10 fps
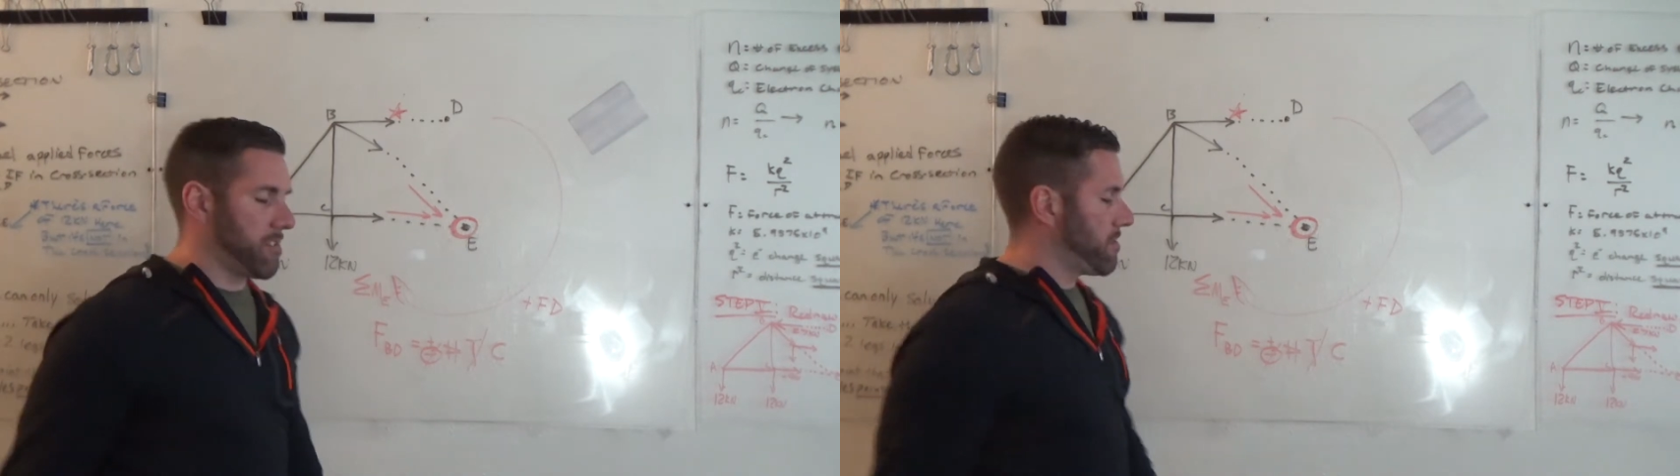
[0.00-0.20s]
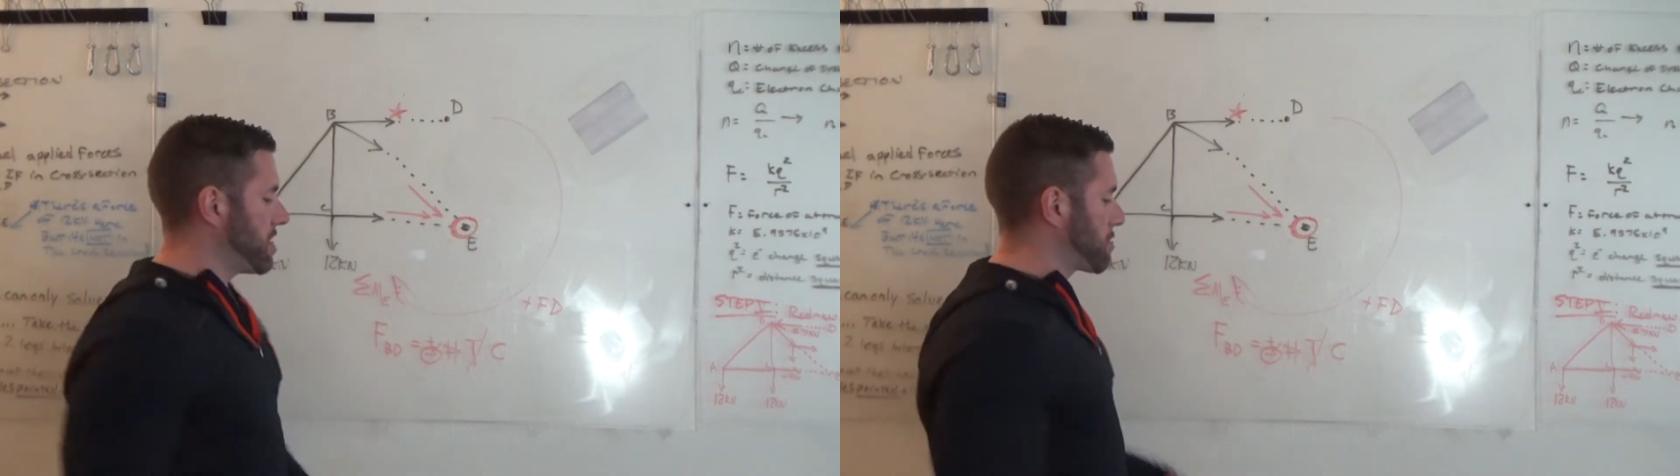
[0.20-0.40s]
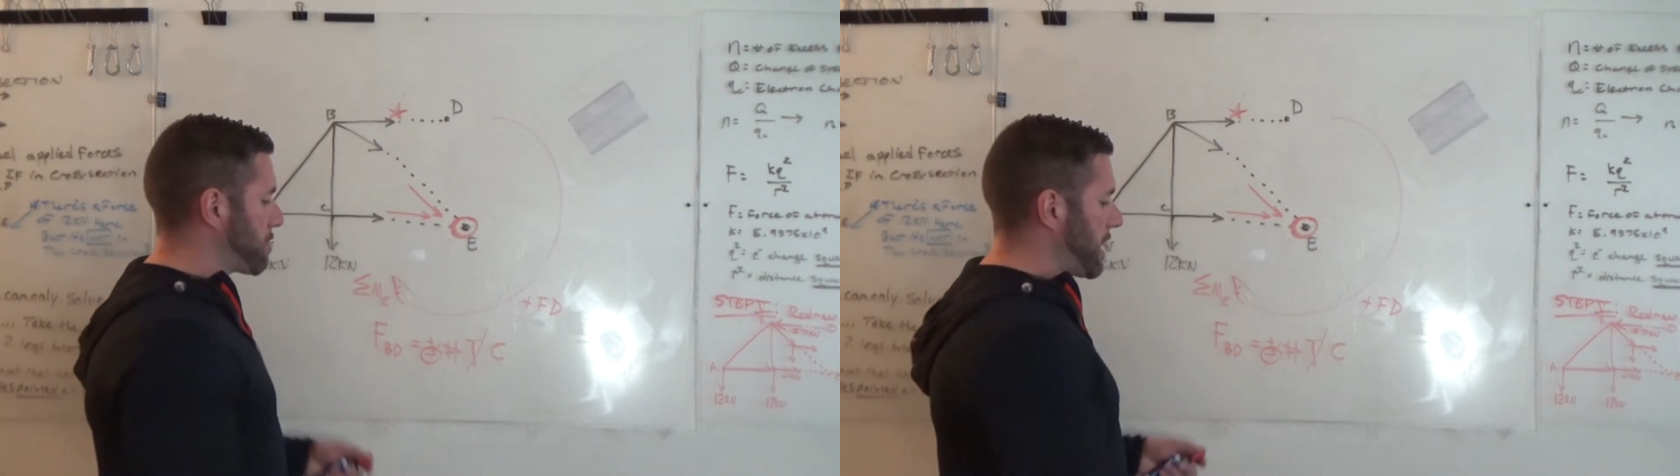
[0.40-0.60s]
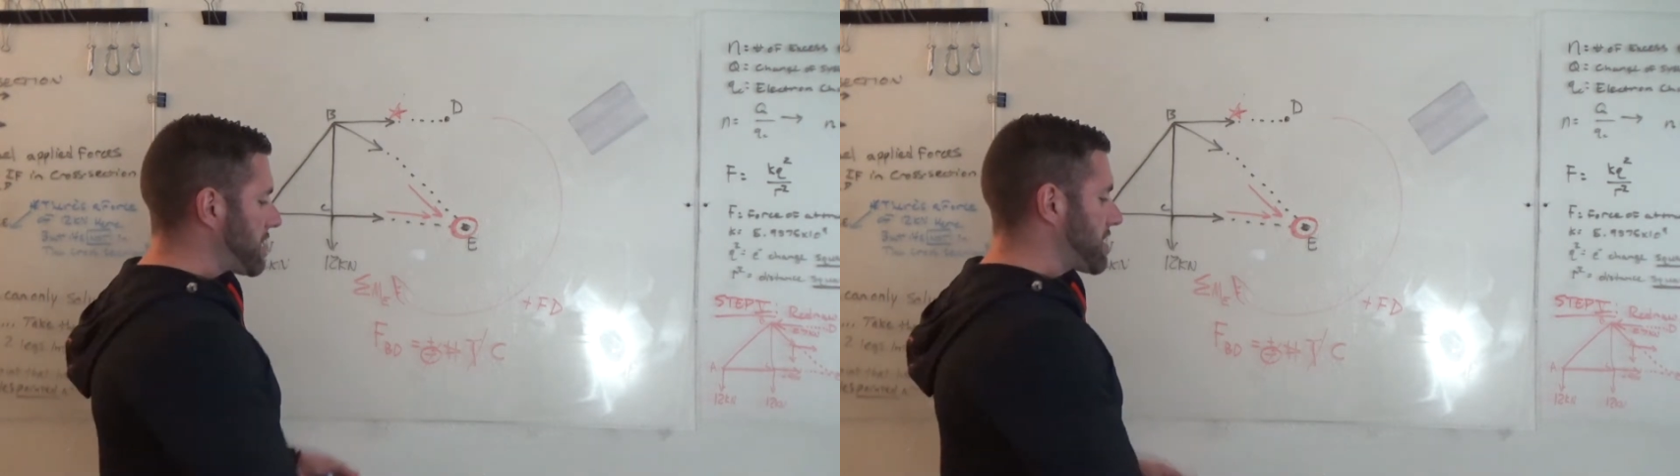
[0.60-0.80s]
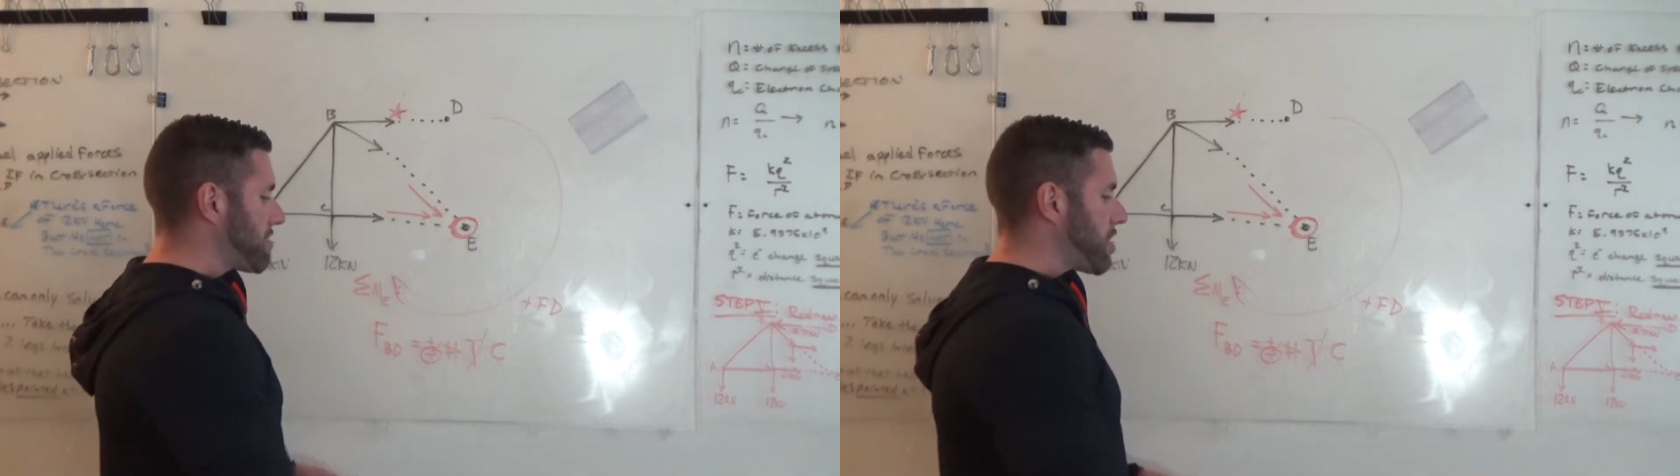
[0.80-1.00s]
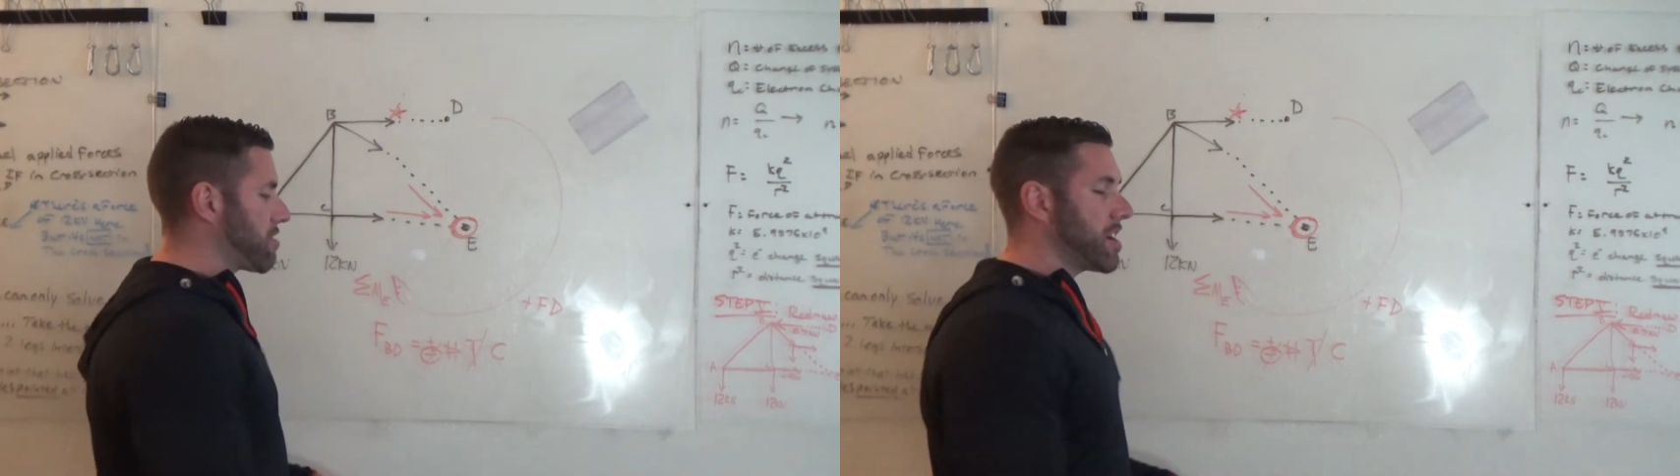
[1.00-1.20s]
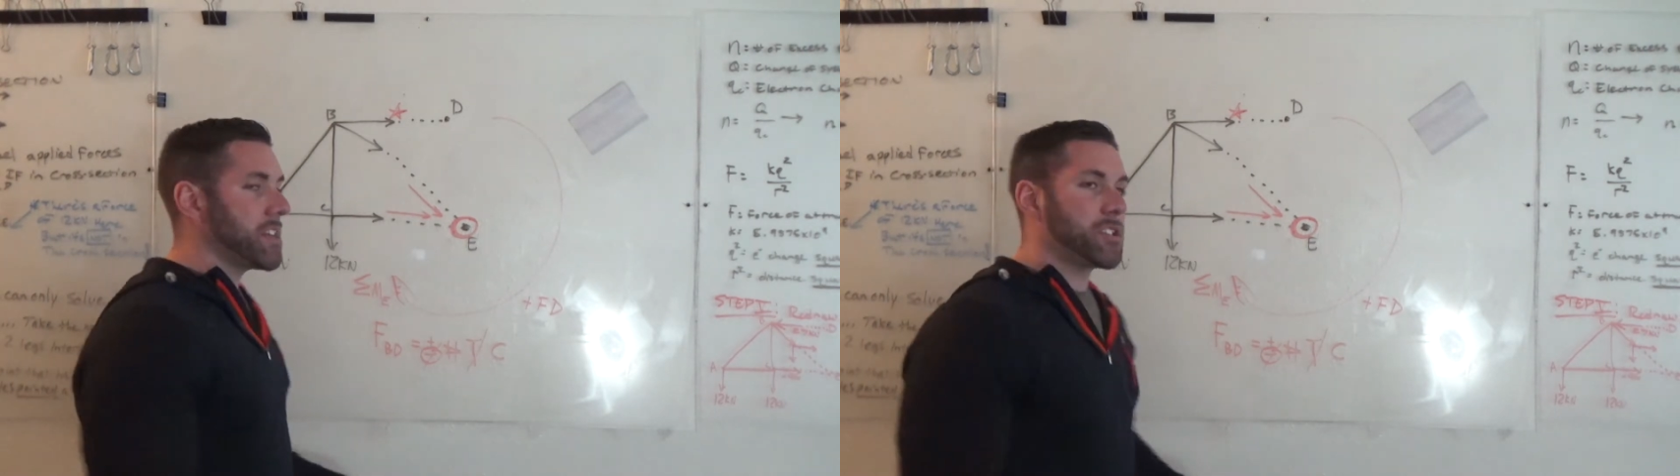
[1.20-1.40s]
If it is positive already,